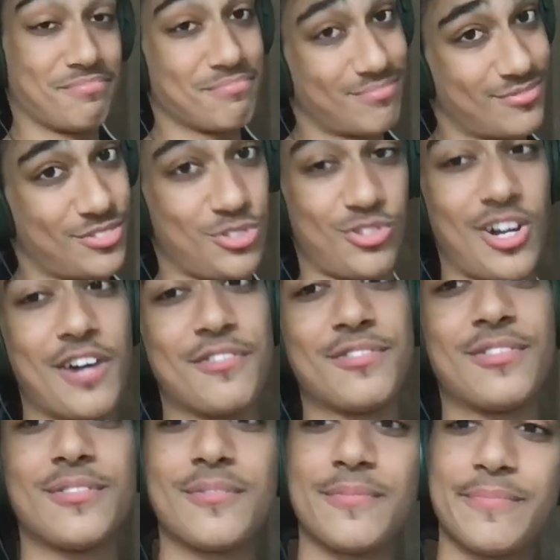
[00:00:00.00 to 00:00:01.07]
It's rough.
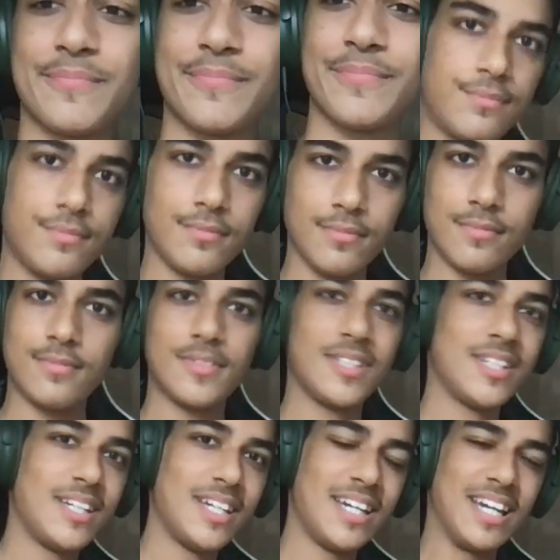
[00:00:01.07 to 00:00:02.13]

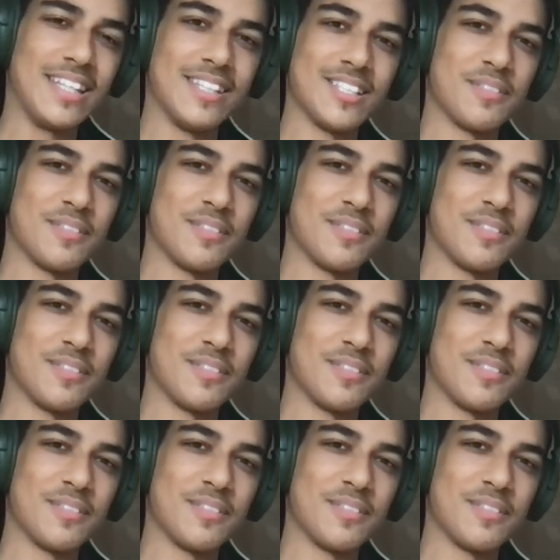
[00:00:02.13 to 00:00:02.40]
And this